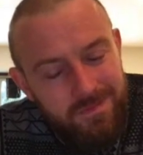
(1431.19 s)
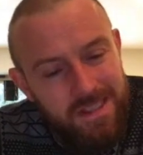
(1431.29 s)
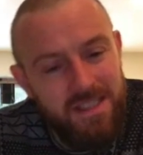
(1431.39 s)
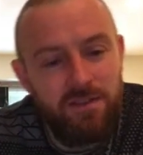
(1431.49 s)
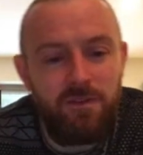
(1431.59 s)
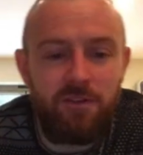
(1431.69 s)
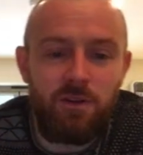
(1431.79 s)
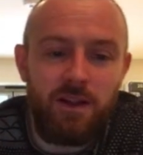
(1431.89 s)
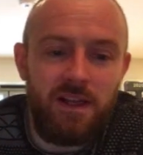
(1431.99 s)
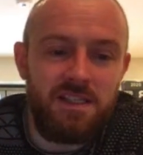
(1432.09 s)
I
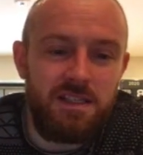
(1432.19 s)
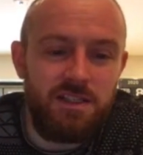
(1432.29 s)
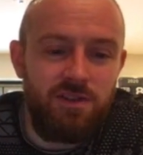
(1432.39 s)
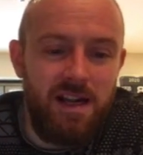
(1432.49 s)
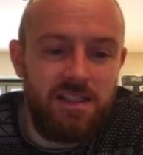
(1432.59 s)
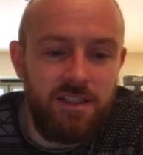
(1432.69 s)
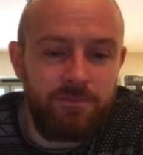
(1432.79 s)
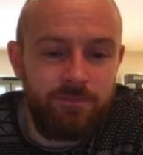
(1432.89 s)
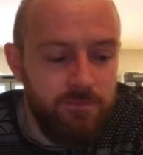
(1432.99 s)
feel like that's a distractor.